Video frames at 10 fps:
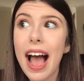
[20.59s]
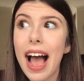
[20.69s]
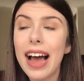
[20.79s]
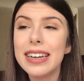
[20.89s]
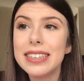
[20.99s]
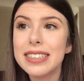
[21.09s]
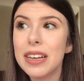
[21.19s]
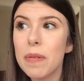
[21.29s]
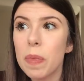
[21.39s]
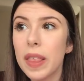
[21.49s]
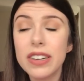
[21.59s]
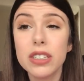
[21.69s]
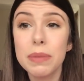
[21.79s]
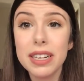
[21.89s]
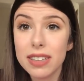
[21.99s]
and it
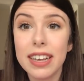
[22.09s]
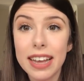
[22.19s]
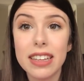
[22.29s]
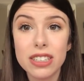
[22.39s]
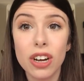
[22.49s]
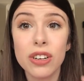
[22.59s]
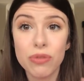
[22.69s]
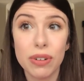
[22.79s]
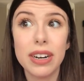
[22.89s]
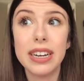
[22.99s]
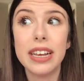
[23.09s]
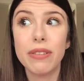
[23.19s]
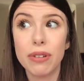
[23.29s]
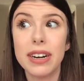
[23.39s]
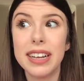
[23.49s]
just means I can get this done really,
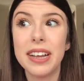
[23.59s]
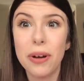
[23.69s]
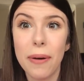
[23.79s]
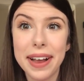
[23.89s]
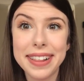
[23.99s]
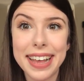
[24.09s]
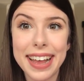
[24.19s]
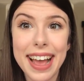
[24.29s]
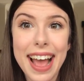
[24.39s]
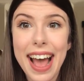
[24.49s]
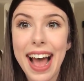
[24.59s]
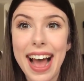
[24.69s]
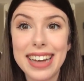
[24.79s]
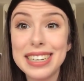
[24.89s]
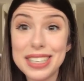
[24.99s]
really quickly,
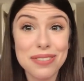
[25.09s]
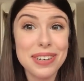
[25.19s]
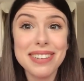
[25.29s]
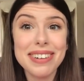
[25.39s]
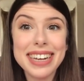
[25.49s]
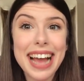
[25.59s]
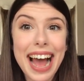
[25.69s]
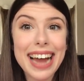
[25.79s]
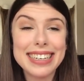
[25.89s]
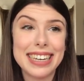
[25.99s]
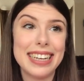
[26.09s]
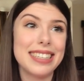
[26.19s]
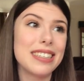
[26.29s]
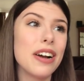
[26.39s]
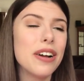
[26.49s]
and it's really, really handy.
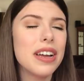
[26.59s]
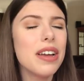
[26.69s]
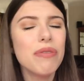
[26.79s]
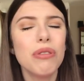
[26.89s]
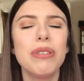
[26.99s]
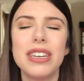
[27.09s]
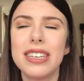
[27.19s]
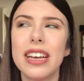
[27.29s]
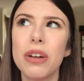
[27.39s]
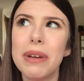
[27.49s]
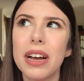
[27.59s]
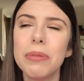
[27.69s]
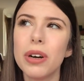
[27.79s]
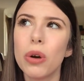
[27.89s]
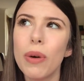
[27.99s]
So if you need to get your
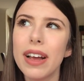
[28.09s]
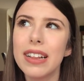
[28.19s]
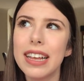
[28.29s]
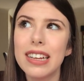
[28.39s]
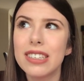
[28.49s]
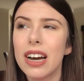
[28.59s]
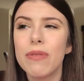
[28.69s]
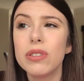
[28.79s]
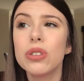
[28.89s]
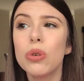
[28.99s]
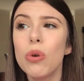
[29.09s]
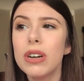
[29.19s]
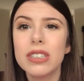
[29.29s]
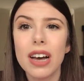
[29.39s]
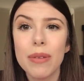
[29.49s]
makeup done quickly in time for school,
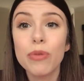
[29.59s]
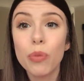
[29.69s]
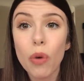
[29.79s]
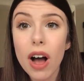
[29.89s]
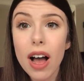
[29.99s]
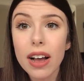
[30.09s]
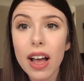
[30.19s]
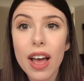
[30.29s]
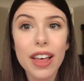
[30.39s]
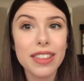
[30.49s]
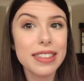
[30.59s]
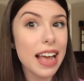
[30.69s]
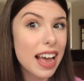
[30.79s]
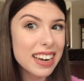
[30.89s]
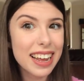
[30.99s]
in time for work,
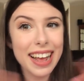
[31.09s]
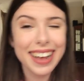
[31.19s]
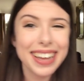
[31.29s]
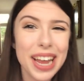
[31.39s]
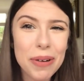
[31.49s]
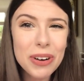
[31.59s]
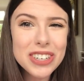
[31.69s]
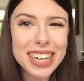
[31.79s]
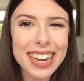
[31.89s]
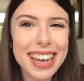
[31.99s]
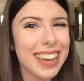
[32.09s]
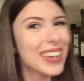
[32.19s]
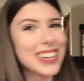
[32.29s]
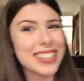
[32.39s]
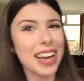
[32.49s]
then keep watching
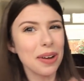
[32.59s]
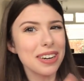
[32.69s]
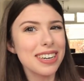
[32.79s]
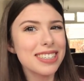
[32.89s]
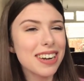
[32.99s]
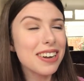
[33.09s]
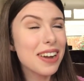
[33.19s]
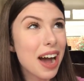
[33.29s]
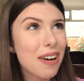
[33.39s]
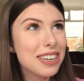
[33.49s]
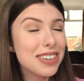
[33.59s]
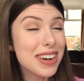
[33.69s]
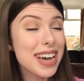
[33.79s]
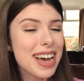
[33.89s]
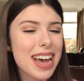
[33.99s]
because I'm gonna show you how I do
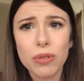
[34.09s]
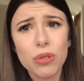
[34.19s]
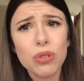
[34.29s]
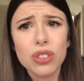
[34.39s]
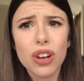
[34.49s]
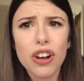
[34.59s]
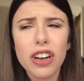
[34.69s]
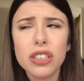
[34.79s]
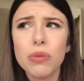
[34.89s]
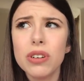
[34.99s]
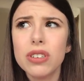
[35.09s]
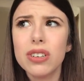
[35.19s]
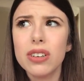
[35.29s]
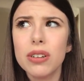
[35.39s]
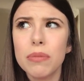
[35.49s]
it. Also, I just want
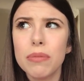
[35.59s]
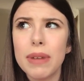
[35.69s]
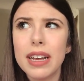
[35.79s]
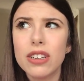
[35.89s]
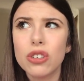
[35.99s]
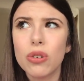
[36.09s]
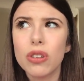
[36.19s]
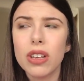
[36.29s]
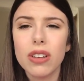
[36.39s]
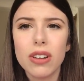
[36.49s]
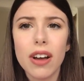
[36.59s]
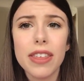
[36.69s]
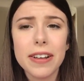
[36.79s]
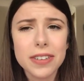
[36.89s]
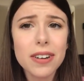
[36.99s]
to make sure that you know
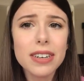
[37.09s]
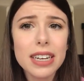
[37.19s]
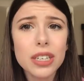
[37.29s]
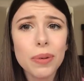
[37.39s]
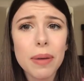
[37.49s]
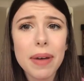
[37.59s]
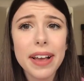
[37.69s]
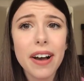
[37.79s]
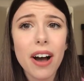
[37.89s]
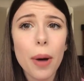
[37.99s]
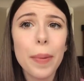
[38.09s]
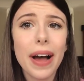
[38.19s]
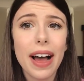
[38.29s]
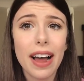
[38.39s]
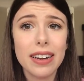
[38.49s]
that you don't need to wear makeup
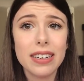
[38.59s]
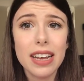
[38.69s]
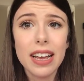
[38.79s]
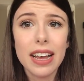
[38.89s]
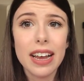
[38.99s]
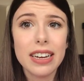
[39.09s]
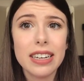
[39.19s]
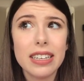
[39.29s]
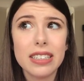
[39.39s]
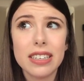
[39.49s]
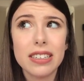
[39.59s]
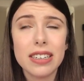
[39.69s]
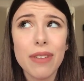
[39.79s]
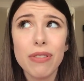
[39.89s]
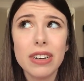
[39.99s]
and it is
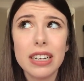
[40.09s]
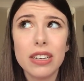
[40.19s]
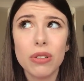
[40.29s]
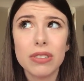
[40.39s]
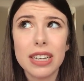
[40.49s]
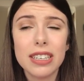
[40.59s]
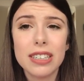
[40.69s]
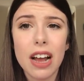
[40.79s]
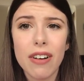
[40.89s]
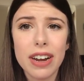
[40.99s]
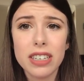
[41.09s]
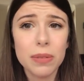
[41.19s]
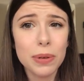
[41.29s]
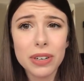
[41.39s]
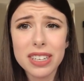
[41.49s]
definitely not necessary.
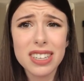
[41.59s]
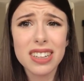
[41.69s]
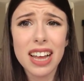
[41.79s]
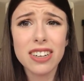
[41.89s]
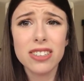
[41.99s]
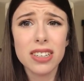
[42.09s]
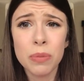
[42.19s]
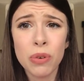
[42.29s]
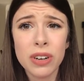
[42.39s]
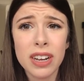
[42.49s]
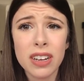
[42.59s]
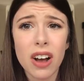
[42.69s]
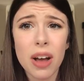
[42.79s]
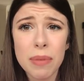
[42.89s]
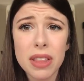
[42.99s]
To be honest, at lectures in the morning,
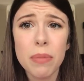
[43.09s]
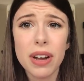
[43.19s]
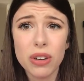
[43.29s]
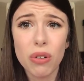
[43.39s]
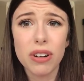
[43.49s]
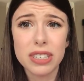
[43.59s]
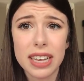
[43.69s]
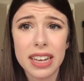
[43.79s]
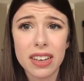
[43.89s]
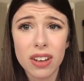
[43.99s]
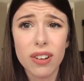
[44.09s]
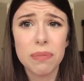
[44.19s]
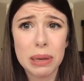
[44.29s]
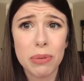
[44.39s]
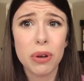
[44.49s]
I'm in the minority
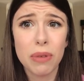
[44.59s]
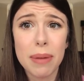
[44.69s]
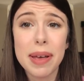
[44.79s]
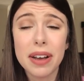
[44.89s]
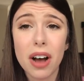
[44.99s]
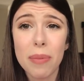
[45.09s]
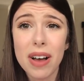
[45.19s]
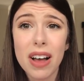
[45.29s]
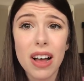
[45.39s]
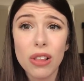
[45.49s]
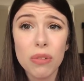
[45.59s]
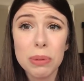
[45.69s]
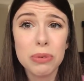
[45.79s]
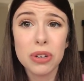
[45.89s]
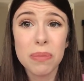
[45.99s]
of people who wear makeup. A lot of
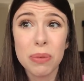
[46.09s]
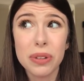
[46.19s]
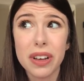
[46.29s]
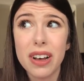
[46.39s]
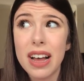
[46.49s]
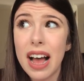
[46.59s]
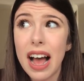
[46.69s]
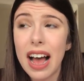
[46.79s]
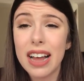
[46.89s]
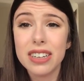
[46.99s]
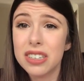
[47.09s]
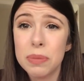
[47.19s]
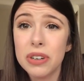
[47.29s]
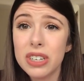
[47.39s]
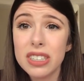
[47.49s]
people don't bother, and to
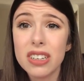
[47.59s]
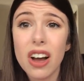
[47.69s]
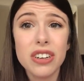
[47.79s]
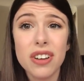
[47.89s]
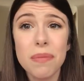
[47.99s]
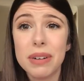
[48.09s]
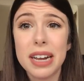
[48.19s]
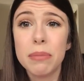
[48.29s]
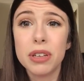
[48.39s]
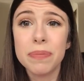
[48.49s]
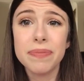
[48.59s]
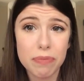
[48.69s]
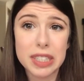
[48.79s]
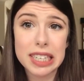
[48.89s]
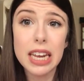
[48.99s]
be honest, I don't blame them.
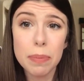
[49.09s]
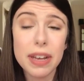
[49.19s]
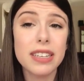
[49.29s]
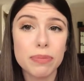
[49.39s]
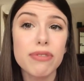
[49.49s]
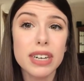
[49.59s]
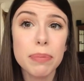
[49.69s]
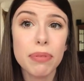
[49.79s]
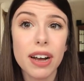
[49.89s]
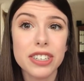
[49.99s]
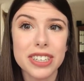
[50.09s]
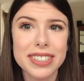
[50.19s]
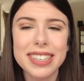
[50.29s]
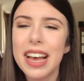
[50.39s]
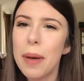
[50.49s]
Sleep is really
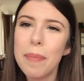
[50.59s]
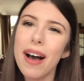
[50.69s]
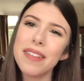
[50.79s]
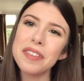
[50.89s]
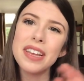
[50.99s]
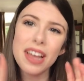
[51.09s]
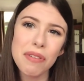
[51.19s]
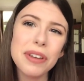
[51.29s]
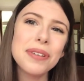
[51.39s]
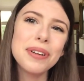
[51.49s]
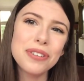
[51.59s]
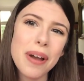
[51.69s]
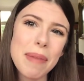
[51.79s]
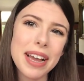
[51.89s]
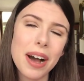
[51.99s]
precious, but if you do
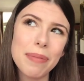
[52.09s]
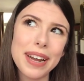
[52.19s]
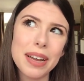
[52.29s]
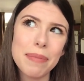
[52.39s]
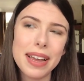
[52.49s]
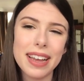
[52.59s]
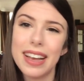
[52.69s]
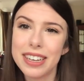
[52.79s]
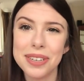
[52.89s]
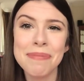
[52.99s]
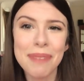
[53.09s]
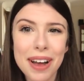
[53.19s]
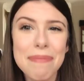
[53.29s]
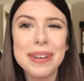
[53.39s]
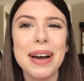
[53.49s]
enjoy makeup like me, as you might
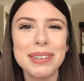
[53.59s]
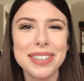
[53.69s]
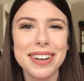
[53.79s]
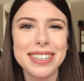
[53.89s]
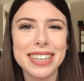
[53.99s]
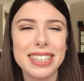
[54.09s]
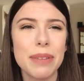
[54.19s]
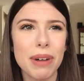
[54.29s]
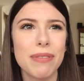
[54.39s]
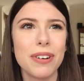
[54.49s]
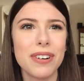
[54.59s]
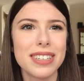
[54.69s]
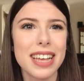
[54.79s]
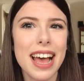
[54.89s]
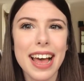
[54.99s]
have been able to notice in my
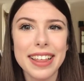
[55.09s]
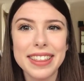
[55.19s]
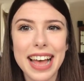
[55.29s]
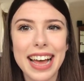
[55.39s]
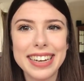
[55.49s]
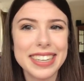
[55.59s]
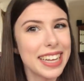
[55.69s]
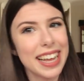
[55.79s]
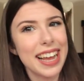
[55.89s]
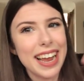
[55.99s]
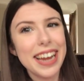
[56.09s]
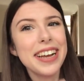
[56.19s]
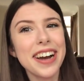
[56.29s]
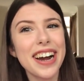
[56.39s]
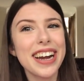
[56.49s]
vlogs, then here
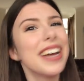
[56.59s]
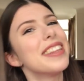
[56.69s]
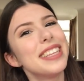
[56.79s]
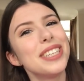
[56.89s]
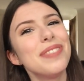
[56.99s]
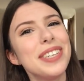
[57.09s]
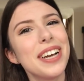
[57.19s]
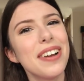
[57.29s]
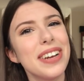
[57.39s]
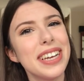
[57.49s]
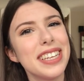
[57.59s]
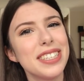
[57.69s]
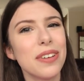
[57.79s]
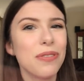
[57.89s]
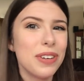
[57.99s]
you go, this video
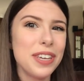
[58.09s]
is for